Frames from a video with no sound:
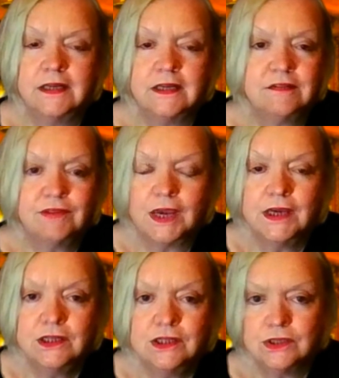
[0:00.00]

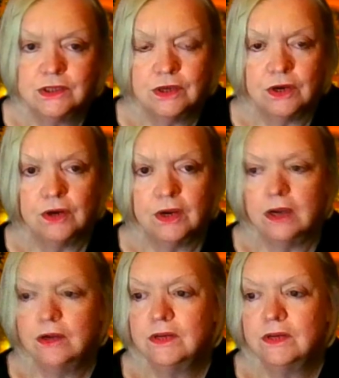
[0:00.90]
identification or